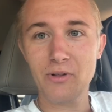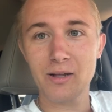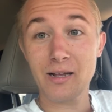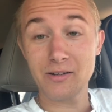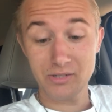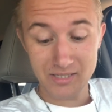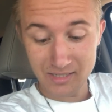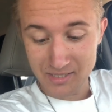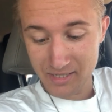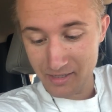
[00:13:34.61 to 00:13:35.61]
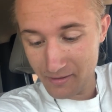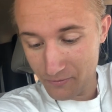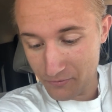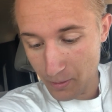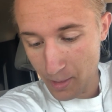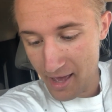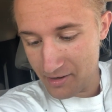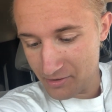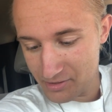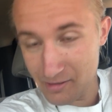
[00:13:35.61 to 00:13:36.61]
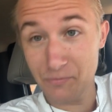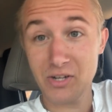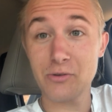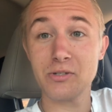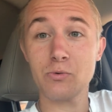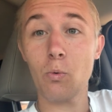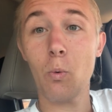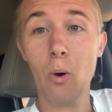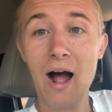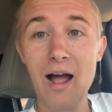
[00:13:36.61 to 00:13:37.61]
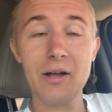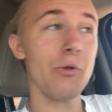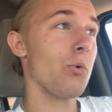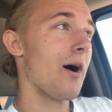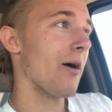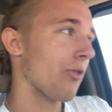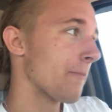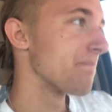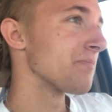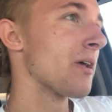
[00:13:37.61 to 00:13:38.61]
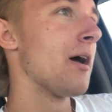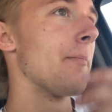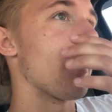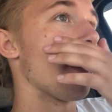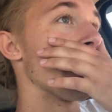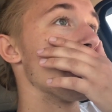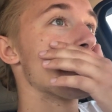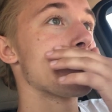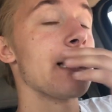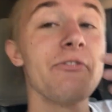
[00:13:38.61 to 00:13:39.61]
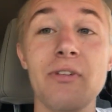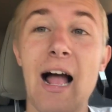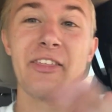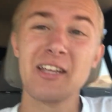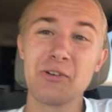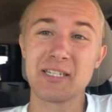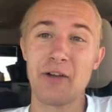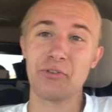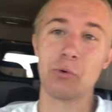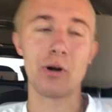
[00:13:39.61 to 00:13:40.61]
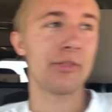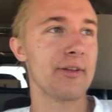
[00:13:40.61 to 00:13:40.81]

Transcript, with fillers: felt like I was in a scene of Aladdin or something. It was wild, wild. Well, it was definitely, I think it was definitely worth